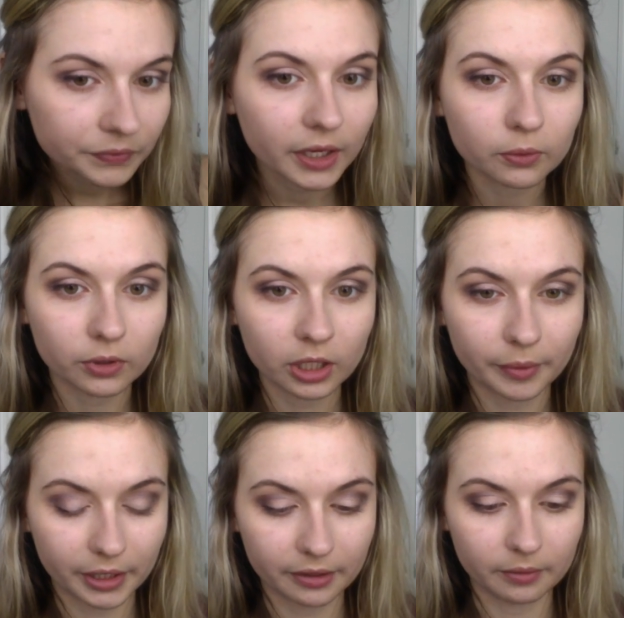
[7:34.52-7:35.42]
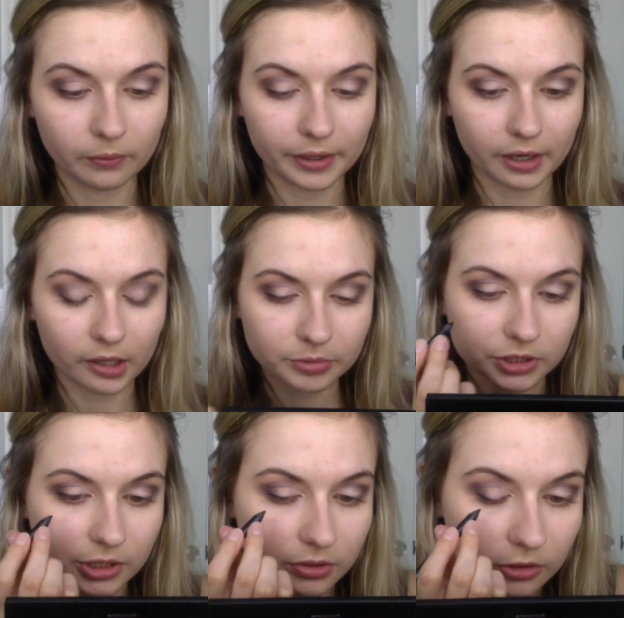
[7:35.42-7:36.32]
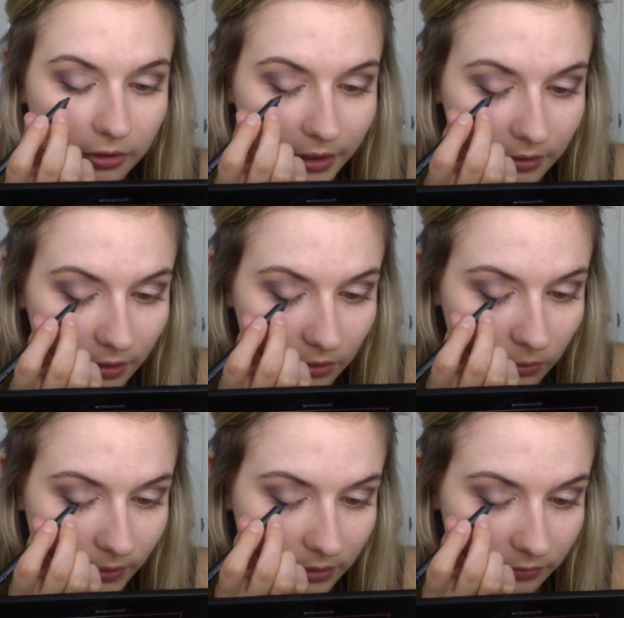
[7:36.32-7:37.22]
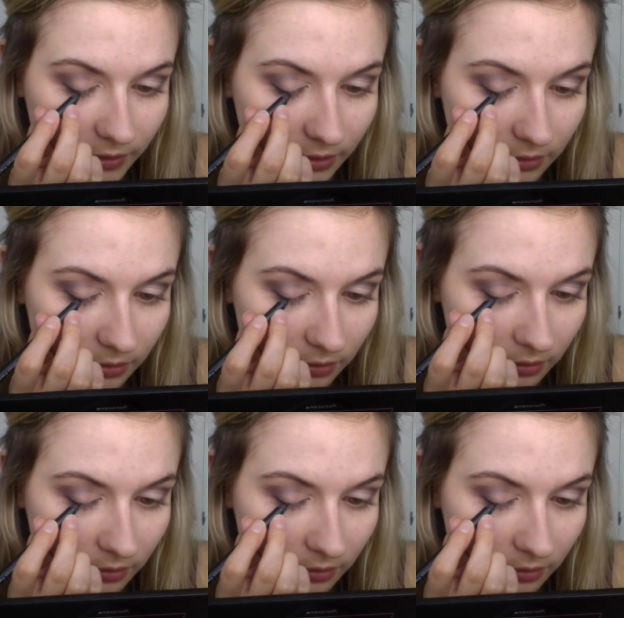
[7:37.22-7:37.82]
and working my way up just to create that winged effect.